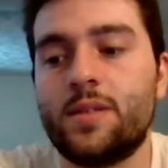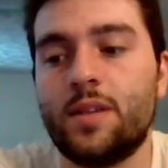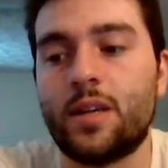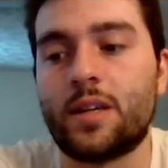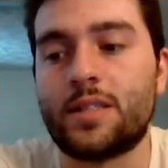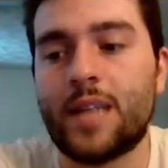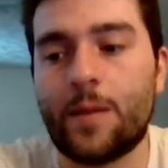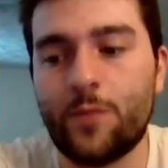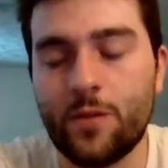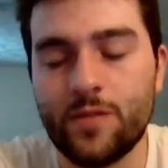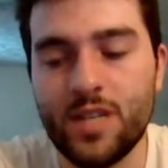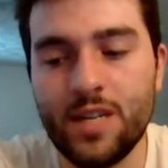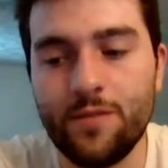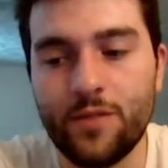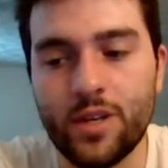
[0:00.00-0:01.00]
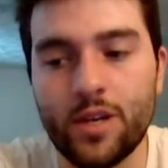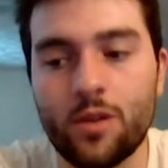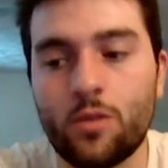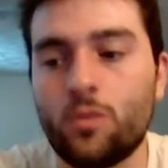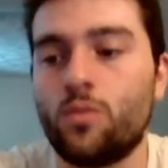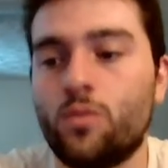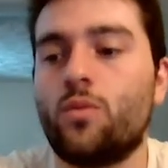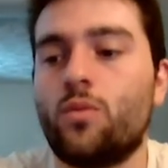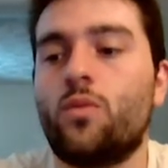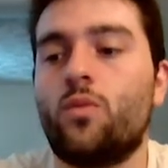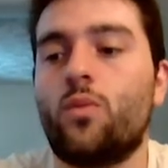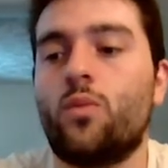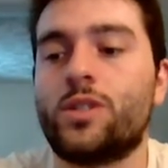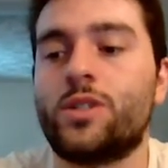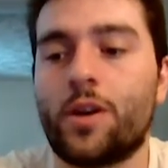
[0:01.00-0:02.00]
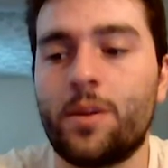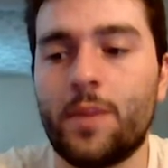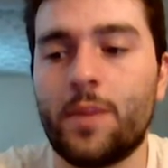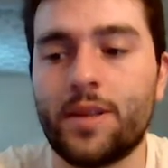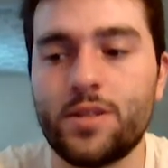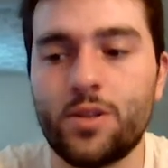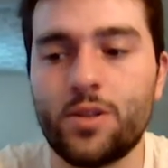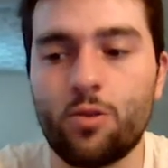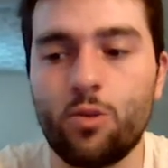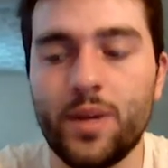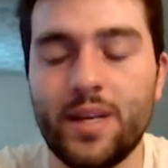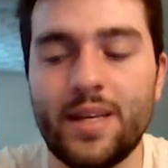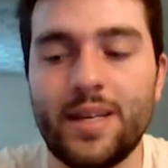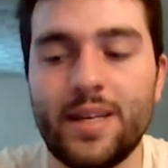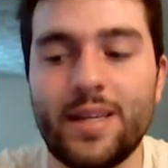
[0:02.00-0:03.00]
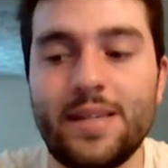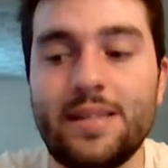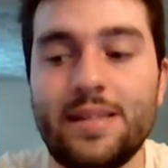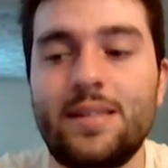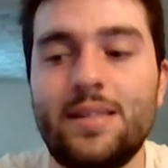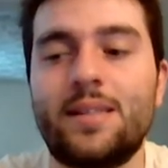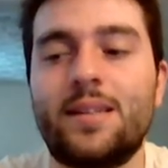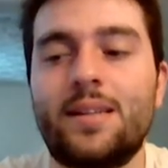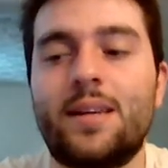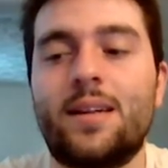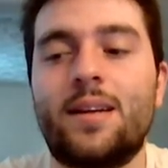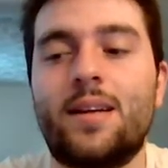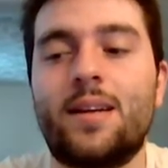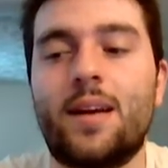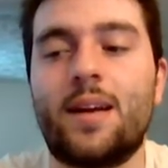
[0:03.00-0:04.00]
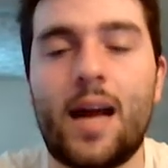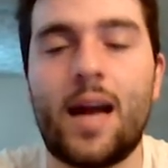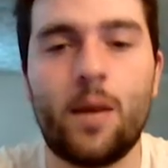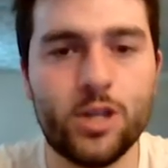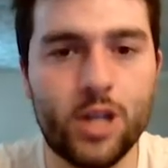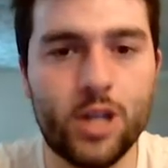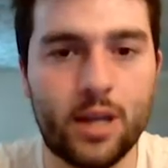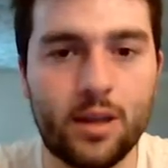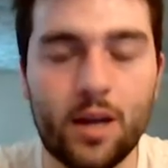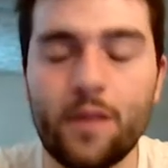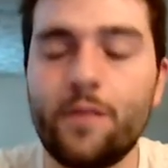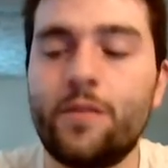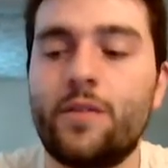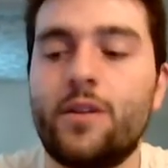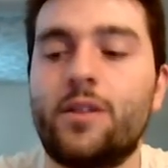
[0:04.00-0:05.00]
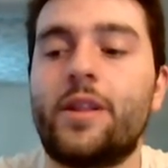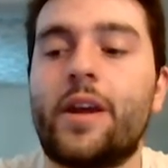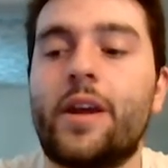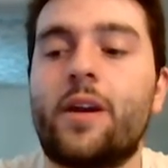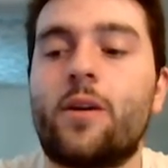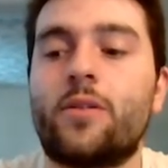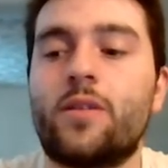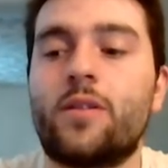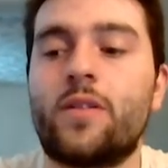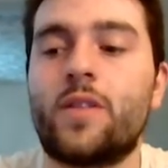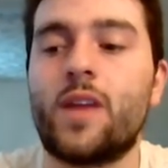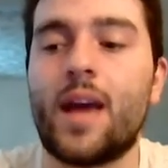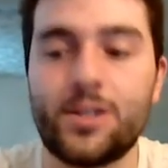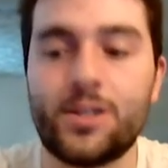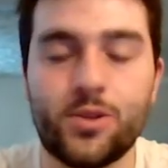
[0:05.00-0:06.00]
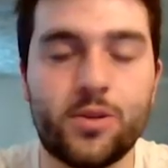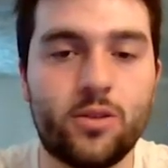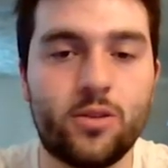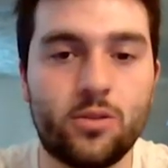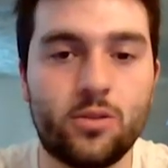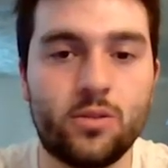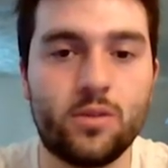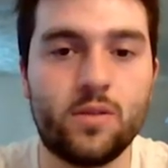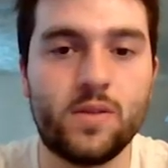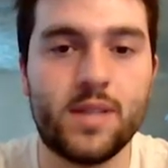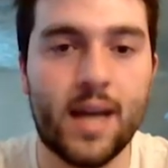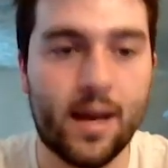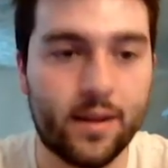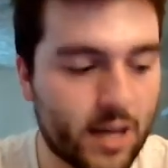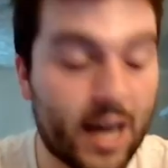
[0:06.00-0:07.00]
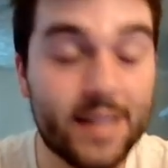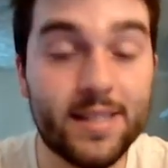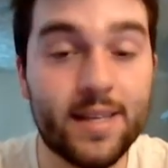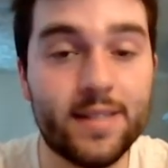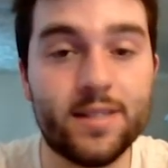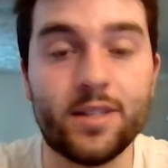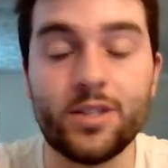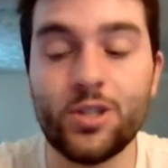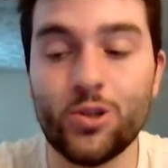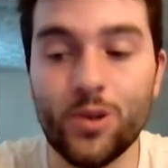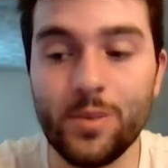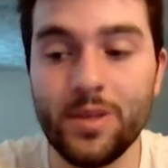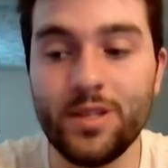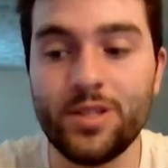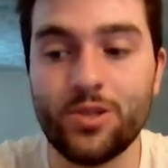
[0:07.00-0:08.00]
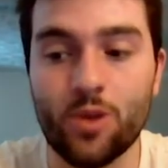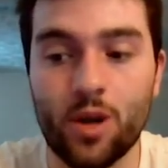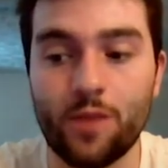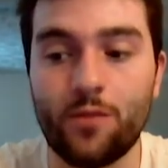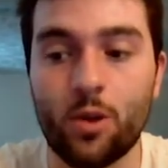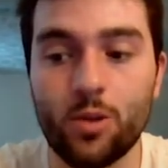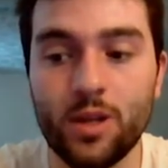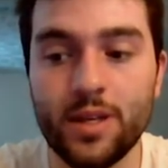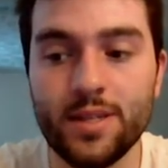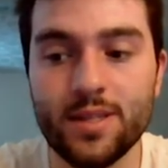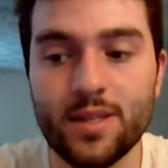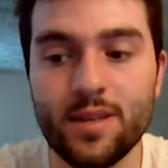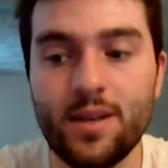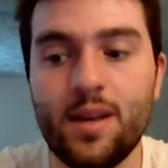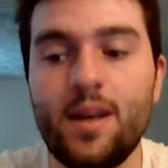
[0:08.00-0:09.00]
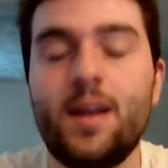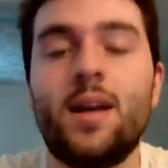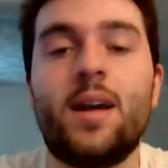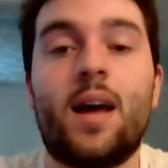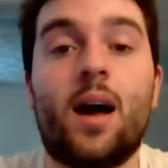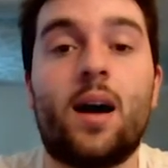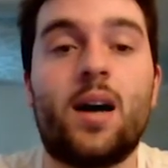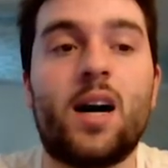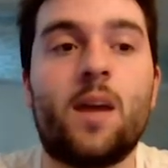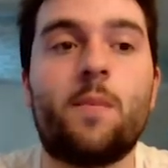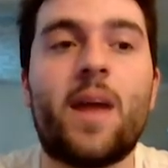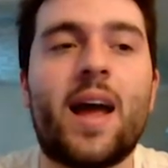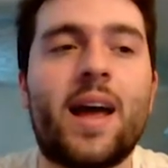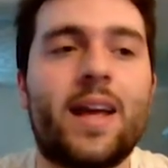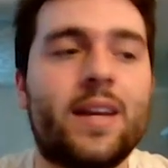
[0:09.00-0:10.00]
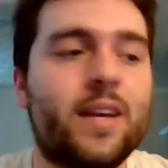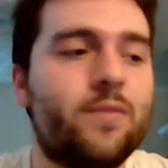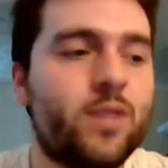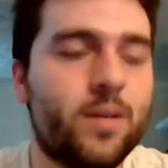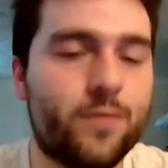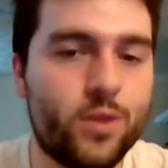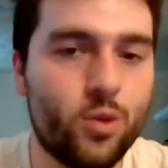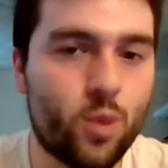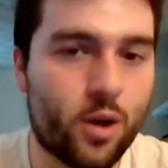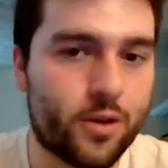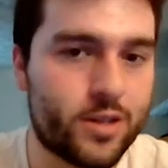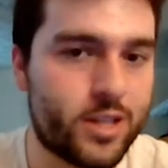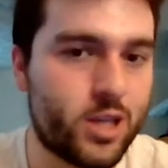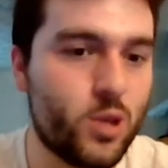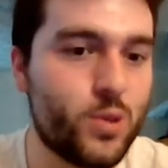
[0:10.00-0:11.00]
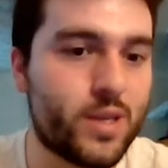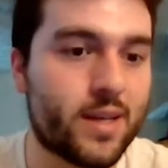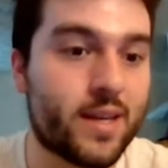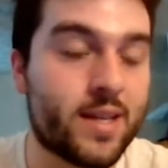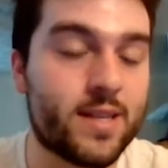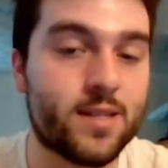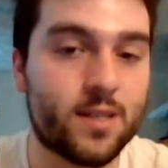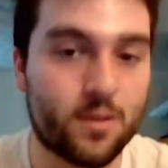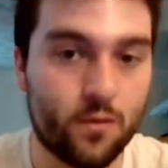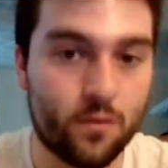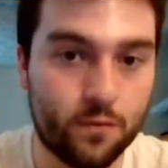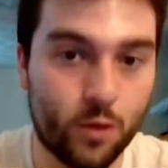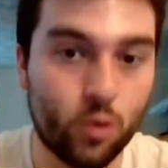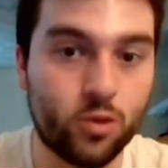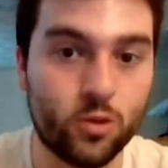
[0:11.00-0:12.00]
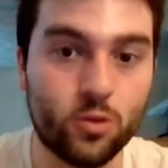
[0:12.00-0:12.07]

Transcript: top 15 video when talking about this group is how much I love their theatrical talent. Isaac is an extremely strong vocalist, and even if you are excusing his vocal